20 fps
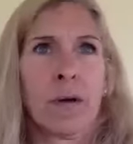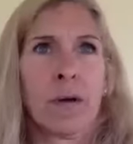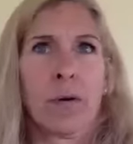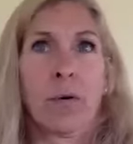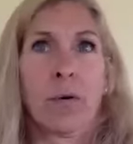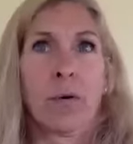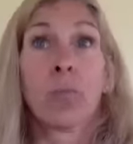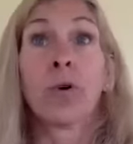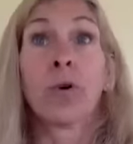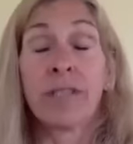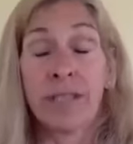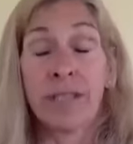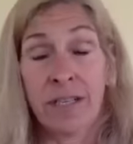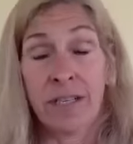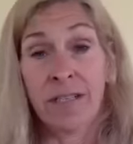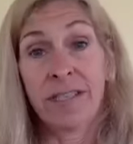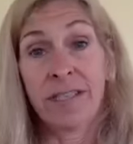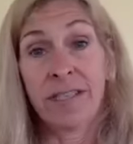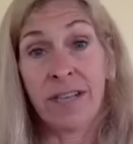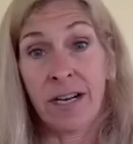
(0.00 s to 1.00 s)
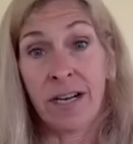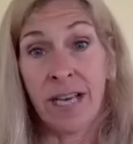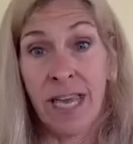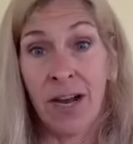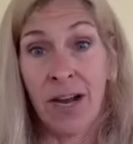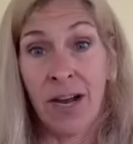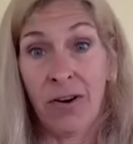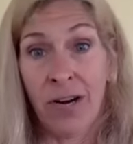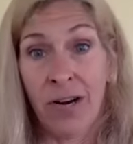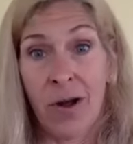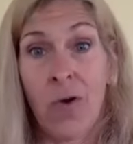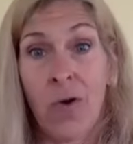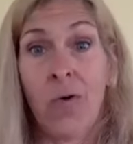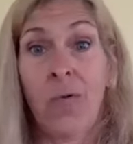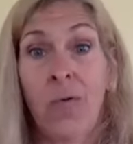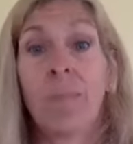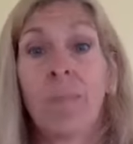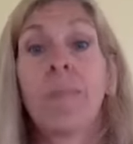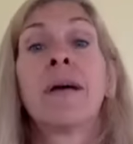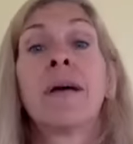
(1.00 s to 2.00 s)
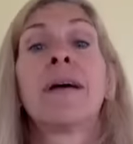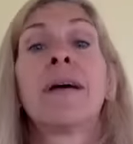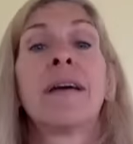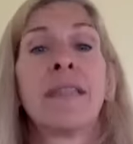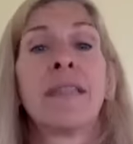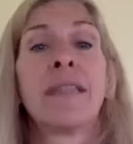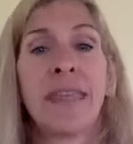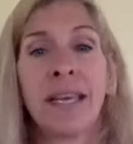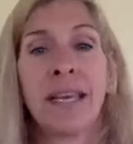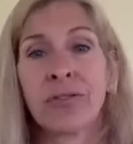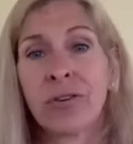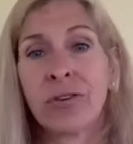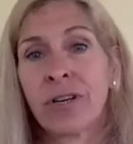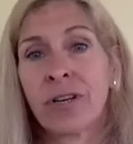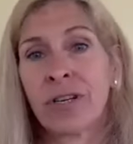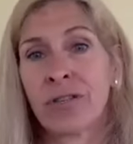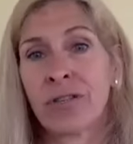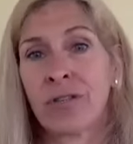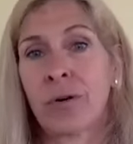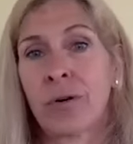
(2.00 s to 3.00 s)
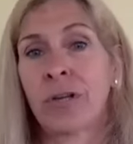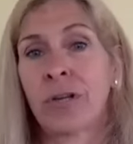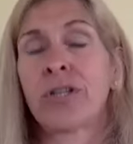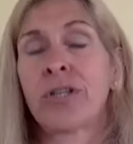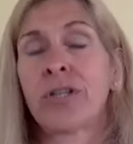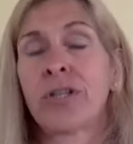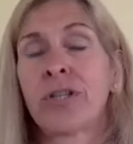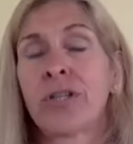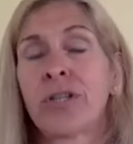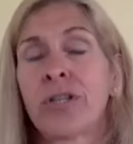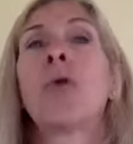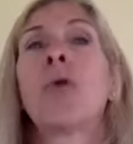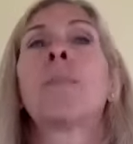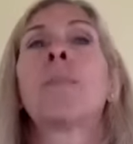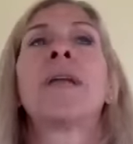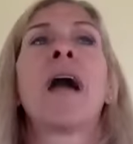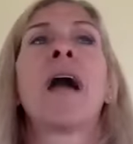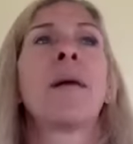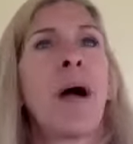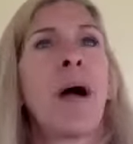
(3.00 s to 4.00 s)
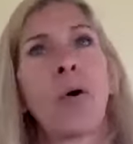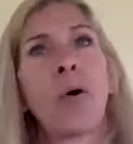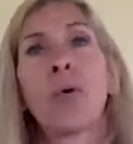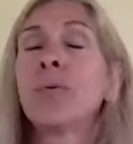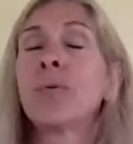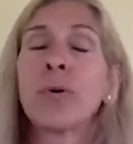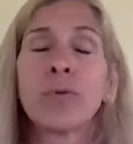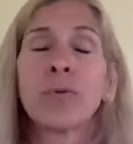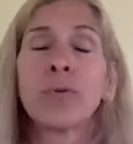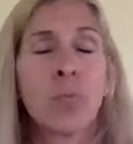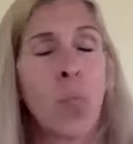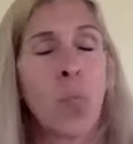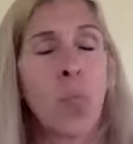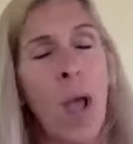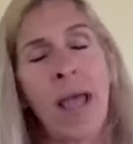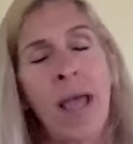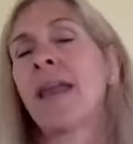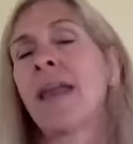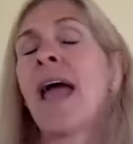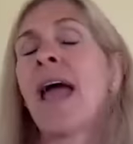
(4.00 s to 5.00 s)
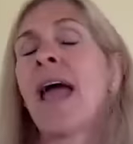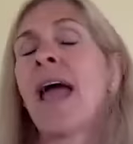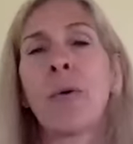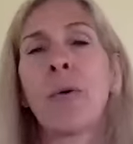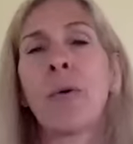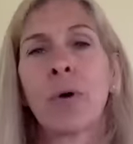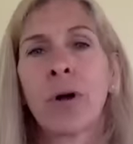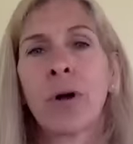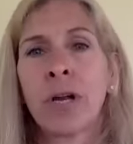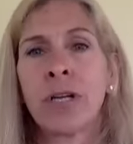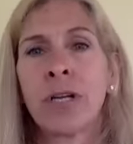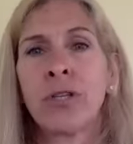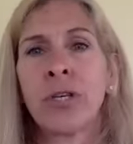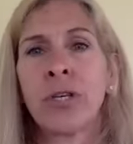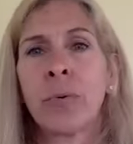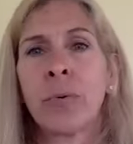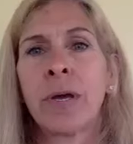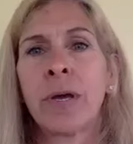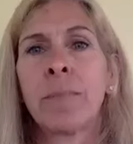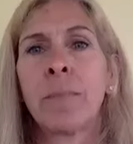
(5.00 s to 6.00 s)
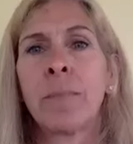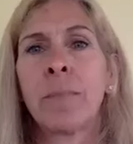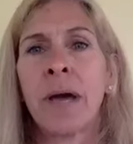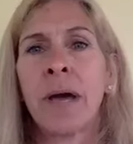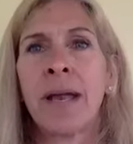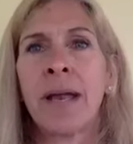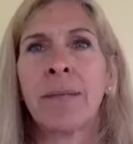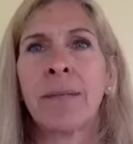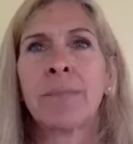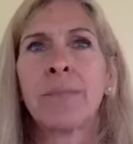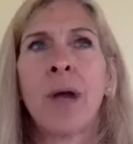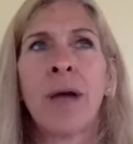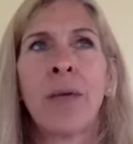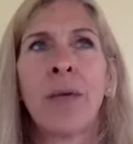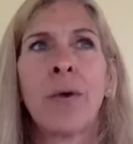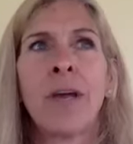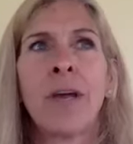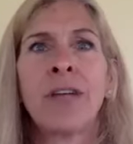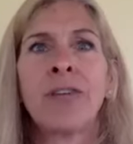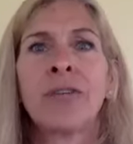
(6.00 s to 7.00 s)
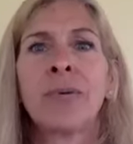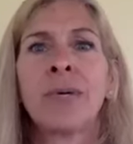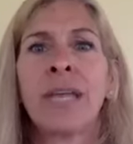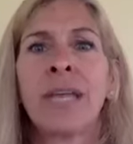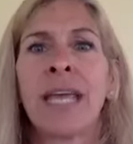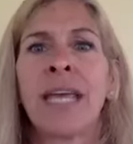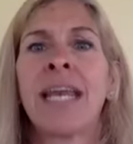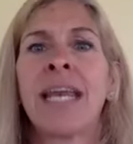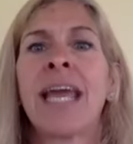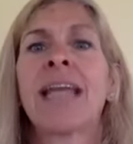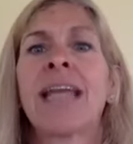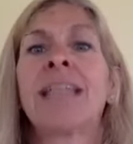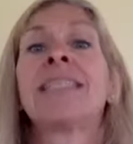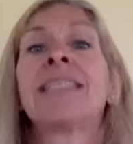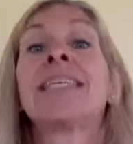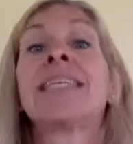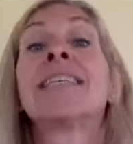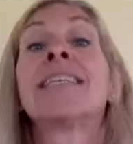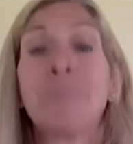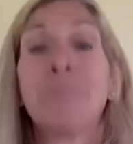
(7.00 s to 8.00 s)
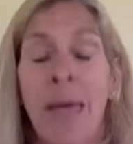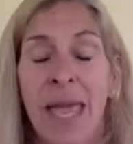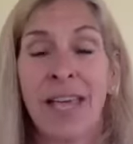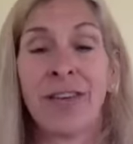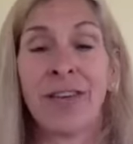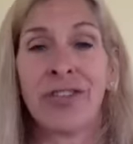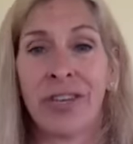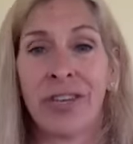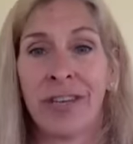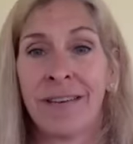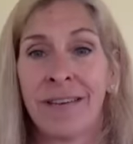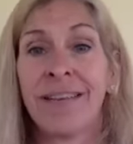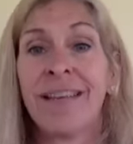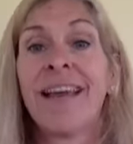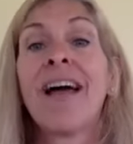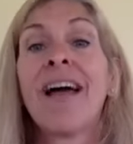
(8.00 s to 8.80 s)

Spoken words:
we're still stuck here at home. Things are going to start to open up. Who knows when and how we're going to do it, but I want to do it in anticipation